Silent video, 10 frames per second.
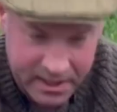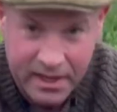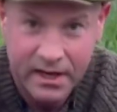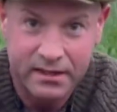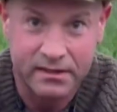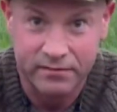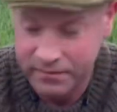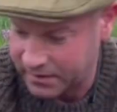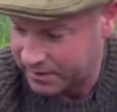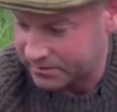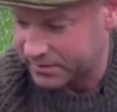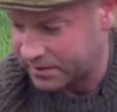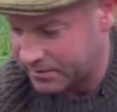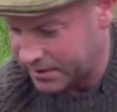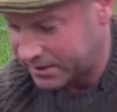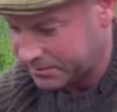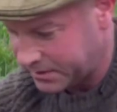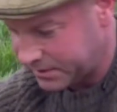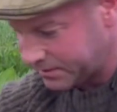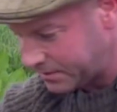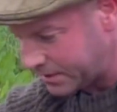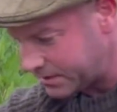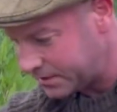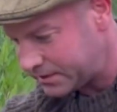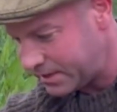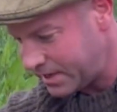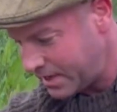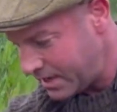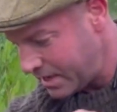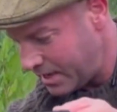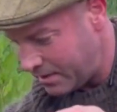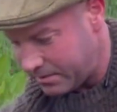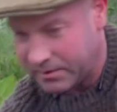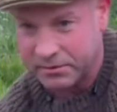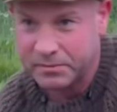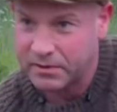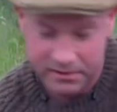It's going to be this big, to be honest. But I was putting